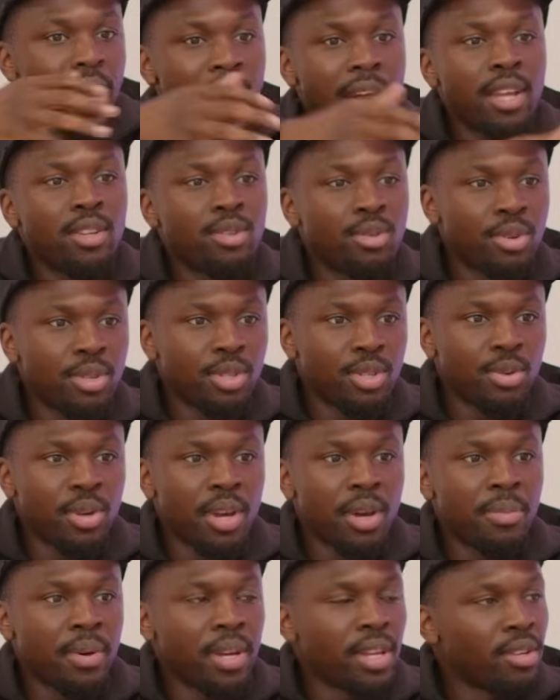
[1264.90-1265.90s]
I do on
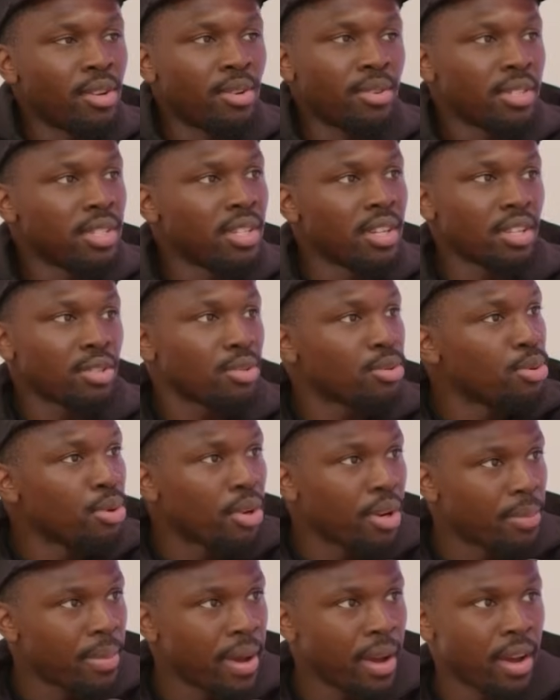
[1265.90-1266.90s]
Twitter, but you don't see us
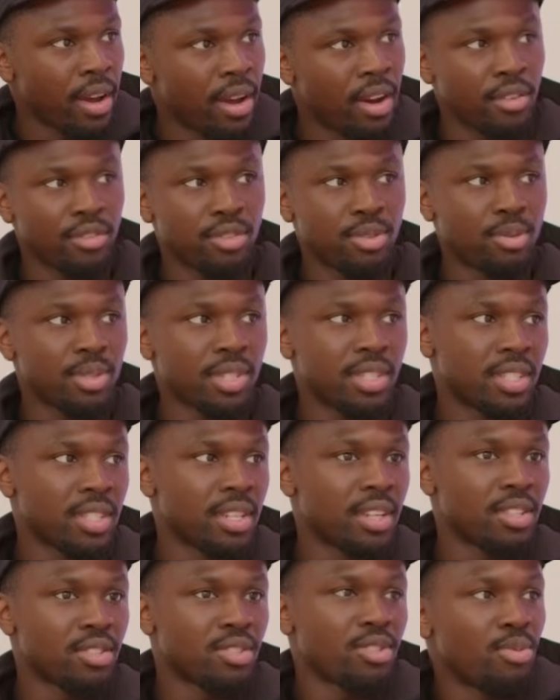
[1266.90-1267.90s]
talk about it afterwards,
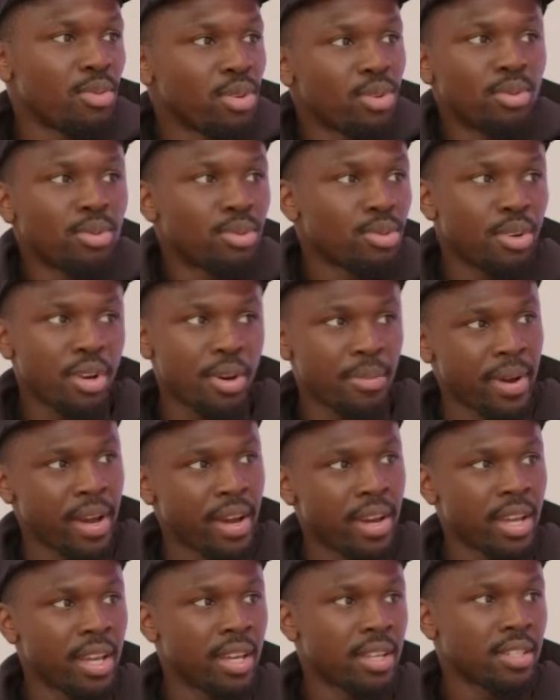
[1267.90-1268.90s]
innit? So we all talk
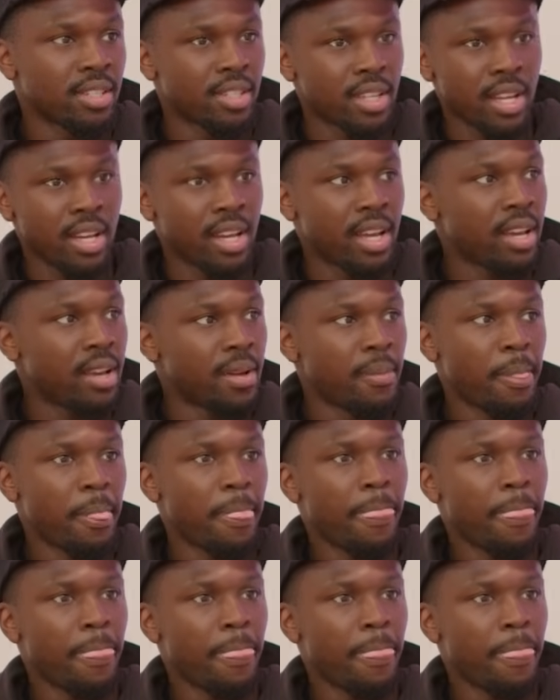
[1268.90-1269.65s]
about it and say like,